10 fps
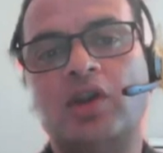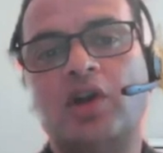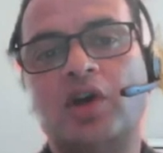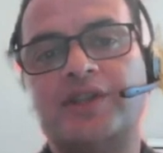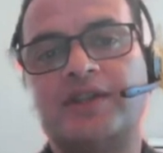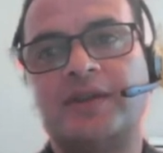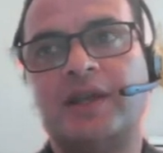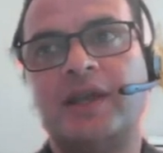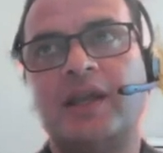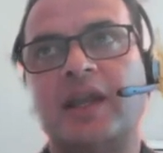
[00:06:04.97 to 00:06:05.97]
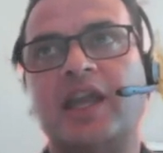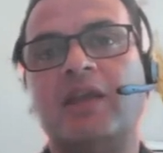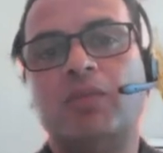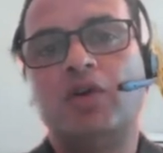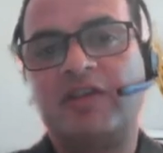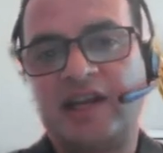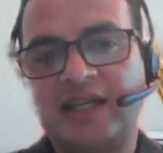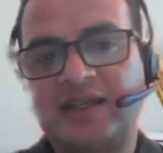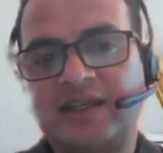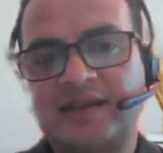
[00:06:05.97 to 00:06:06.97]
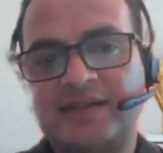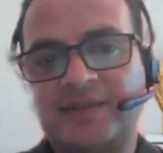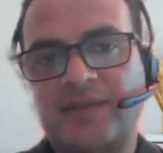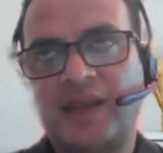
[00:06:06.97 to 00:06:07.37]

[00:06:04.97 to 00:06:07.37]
lots in more varieties